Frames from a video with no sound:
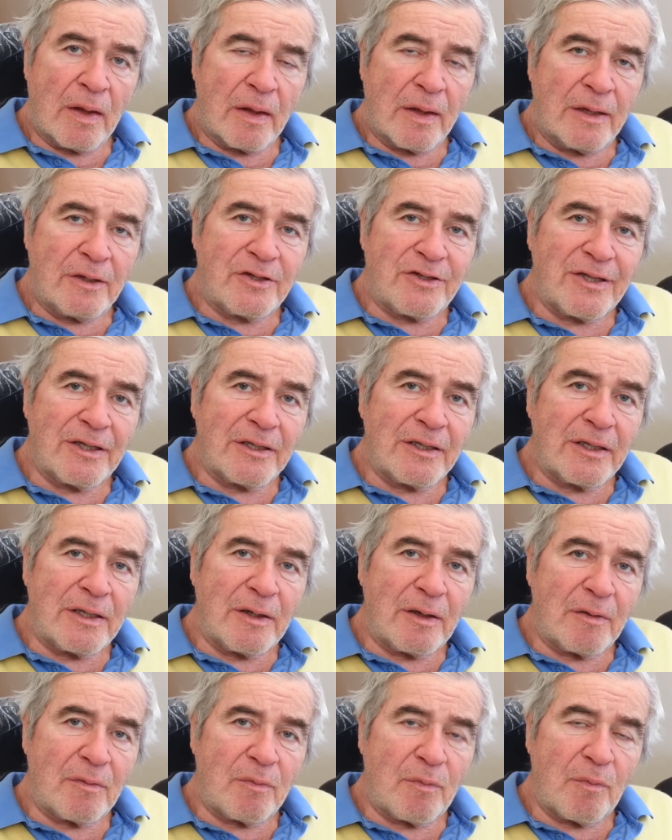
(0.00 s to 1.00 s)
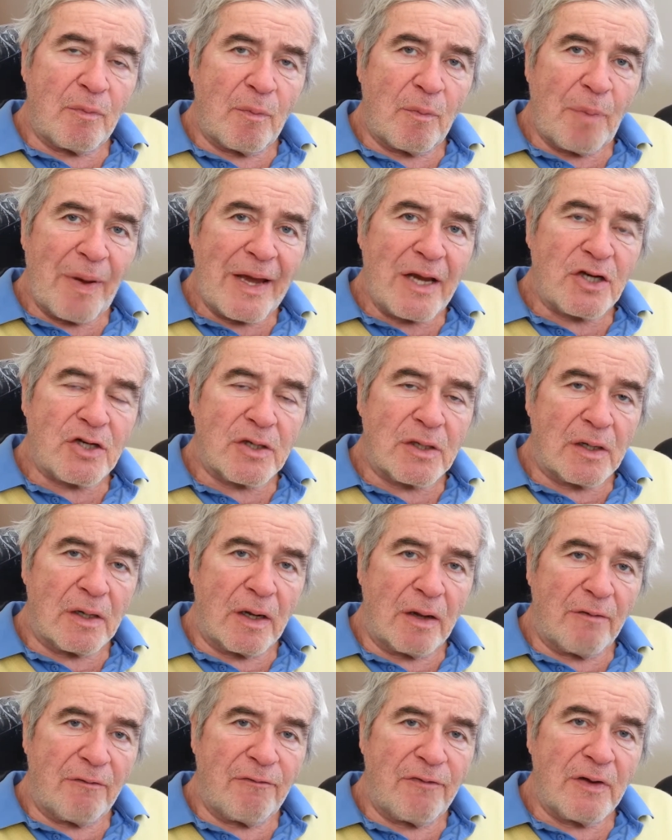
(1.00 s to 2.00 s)
instill in the patient
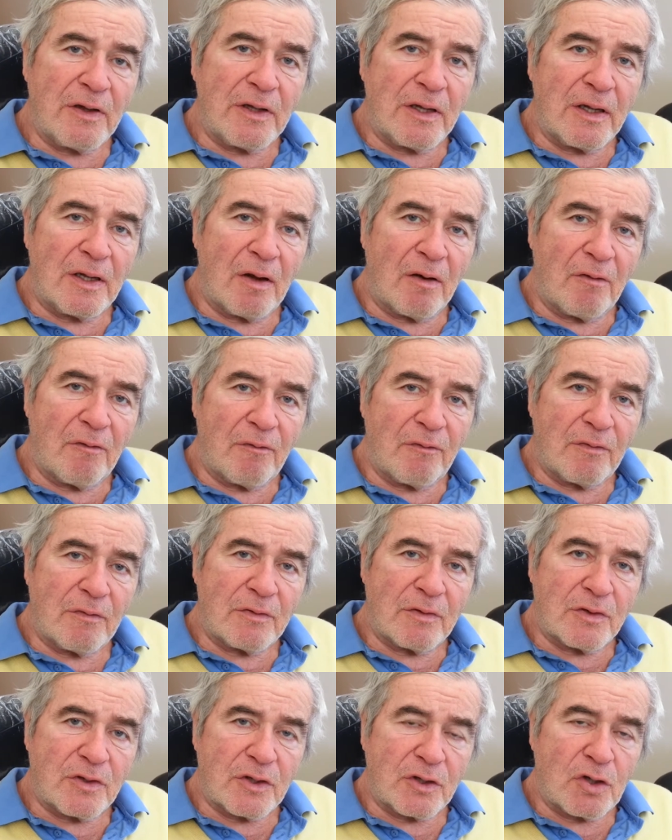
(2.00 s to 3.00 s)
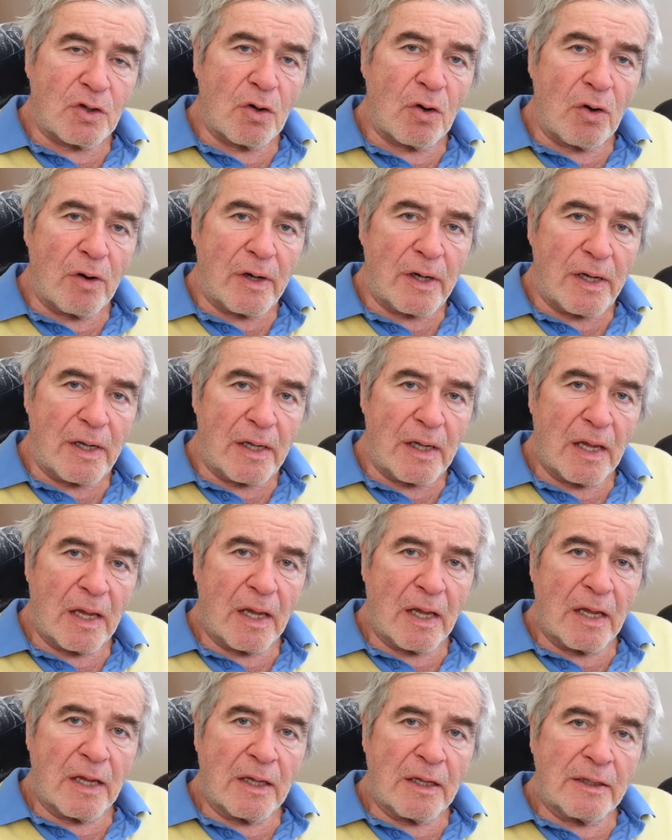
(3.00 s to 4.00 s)
a feeling of security
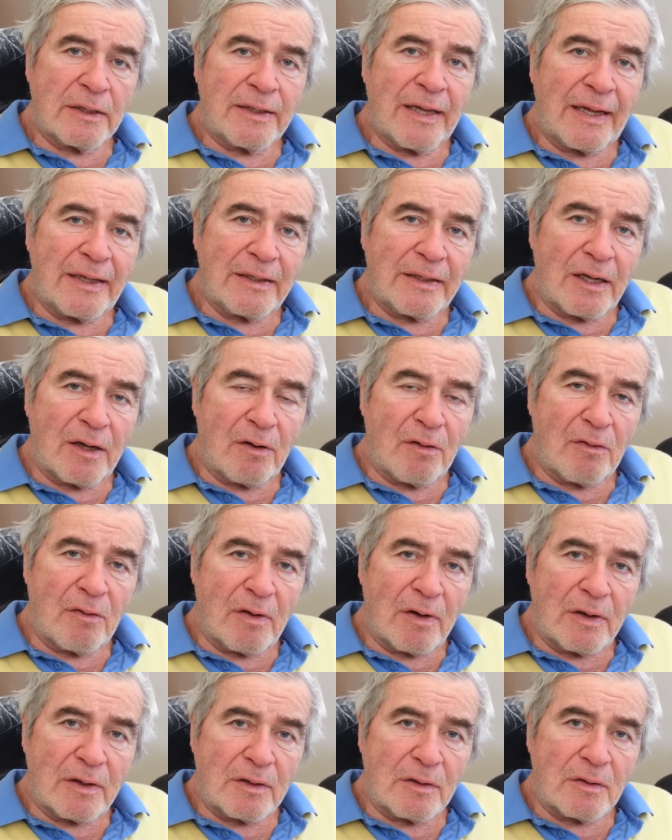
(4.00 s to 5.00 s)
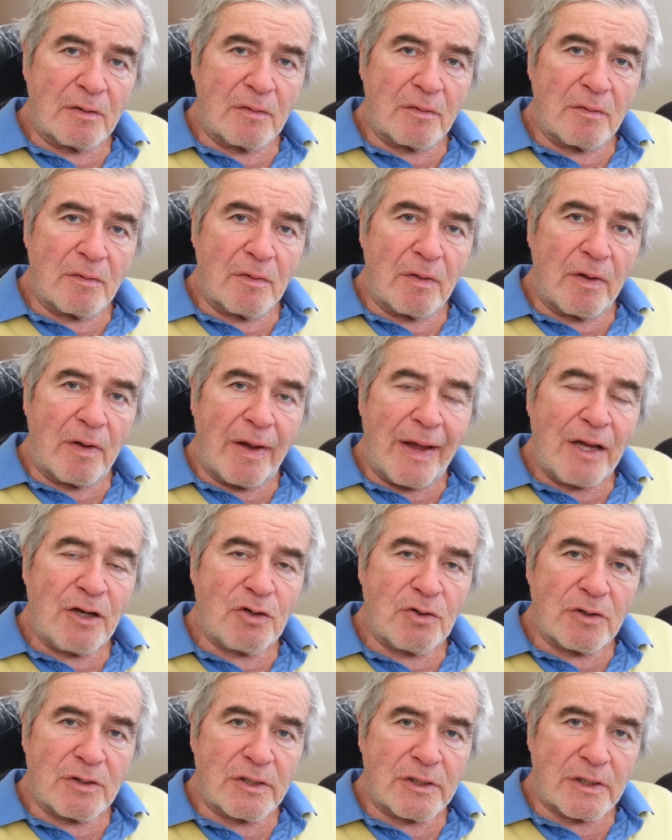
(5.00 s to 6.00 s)
that their
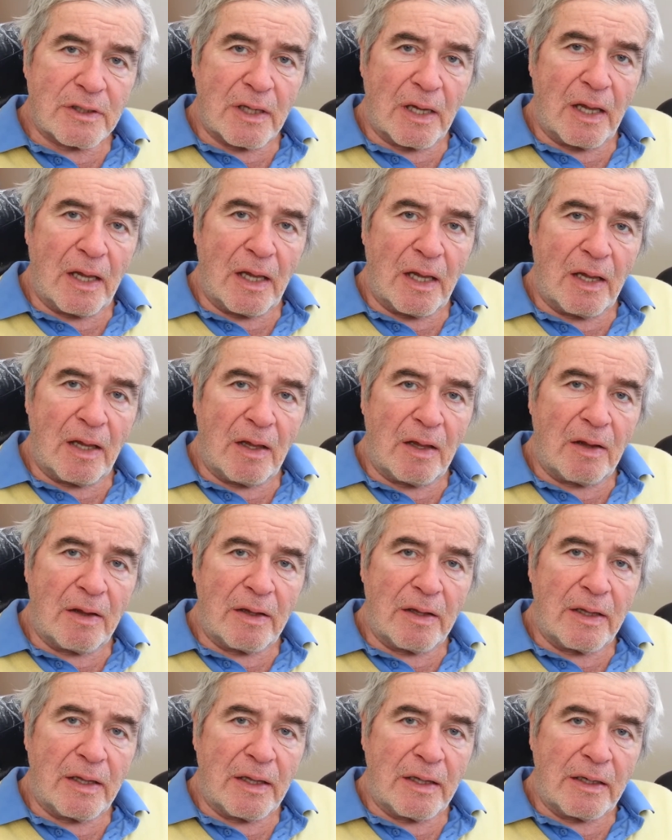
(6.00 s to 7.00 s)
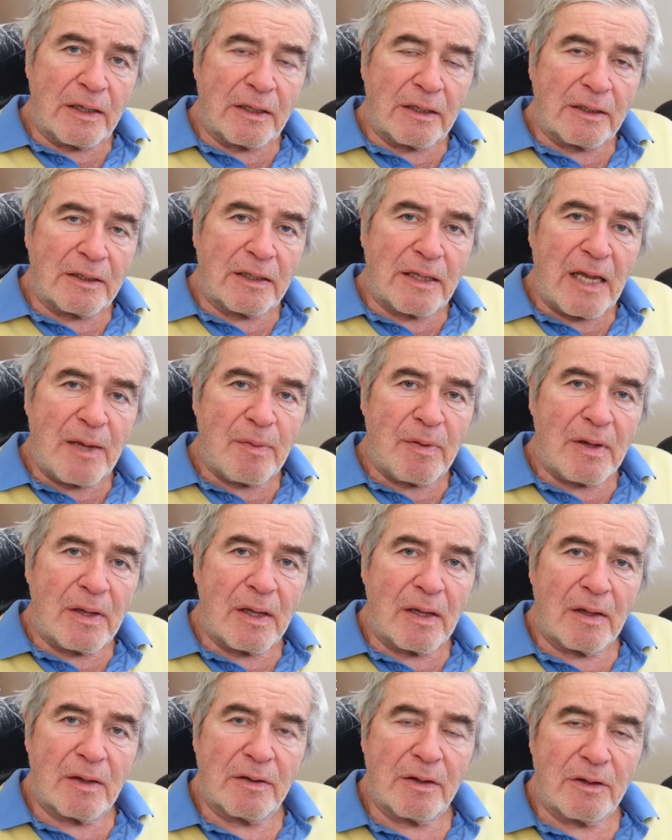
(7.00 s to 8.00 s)
interest in keeping
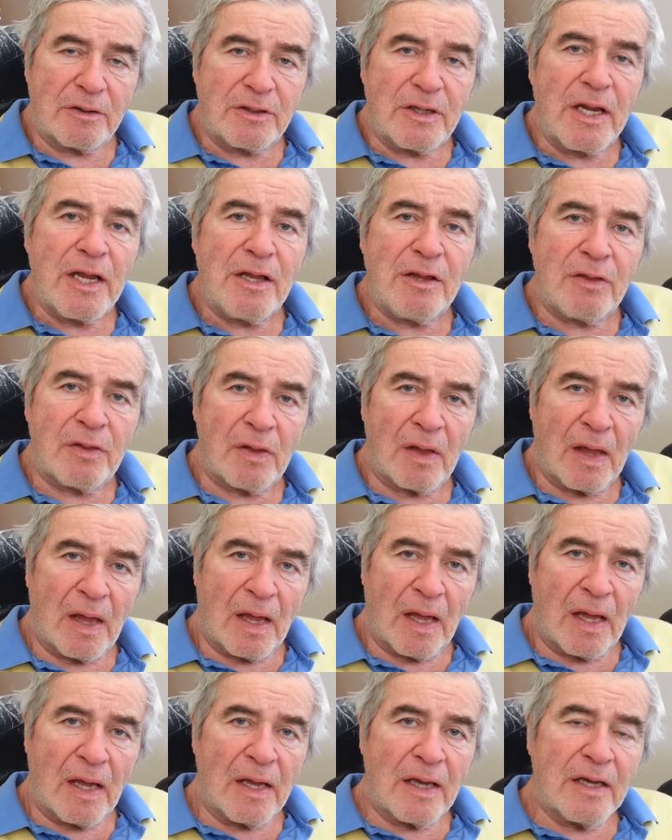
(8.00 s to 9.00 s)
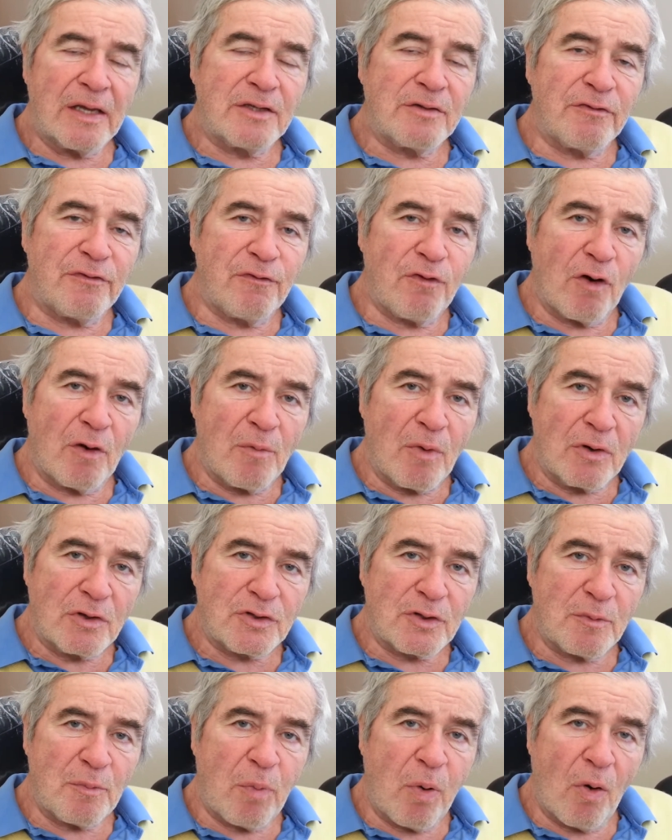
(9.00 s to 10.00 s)
their teeth is of
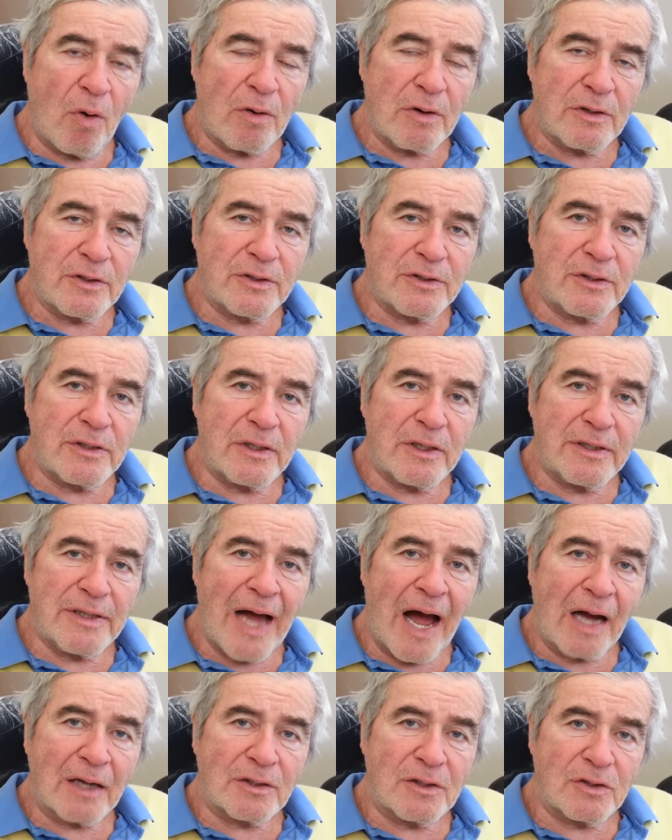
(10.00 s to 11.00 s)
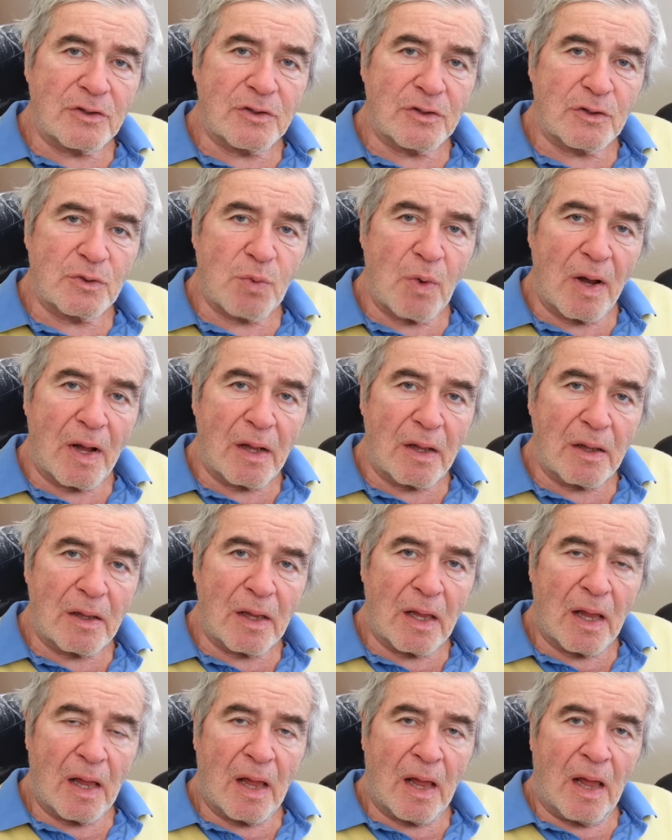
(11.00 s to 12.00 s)
foremost importance to the doctors as well
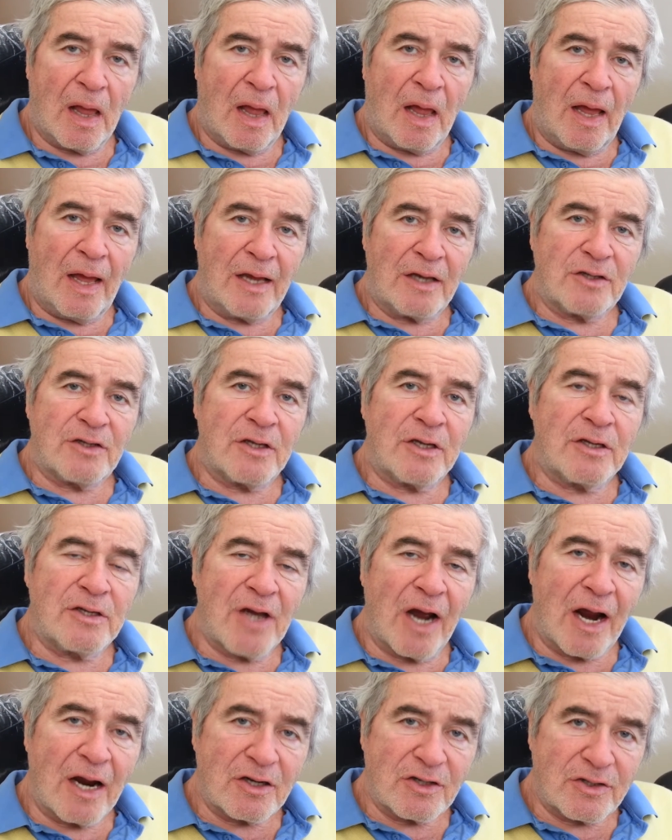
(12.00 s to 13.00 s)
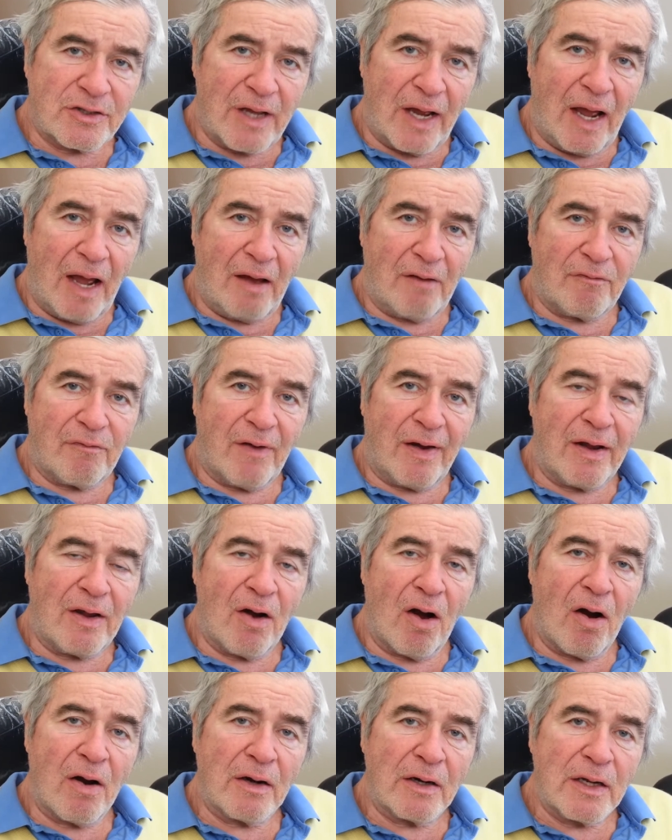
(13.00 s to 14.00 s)
as the entire staff. I
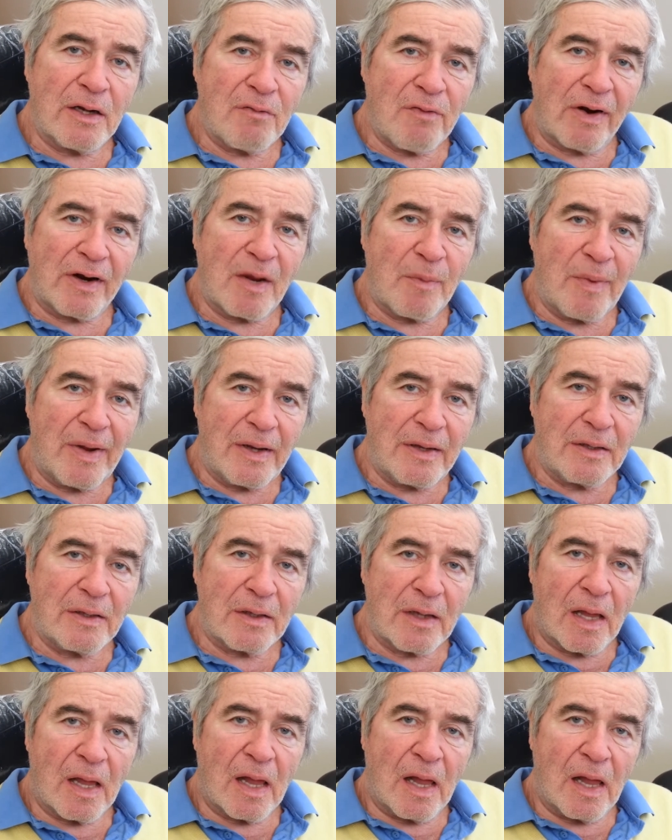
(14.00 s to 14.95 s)
heartily recommend.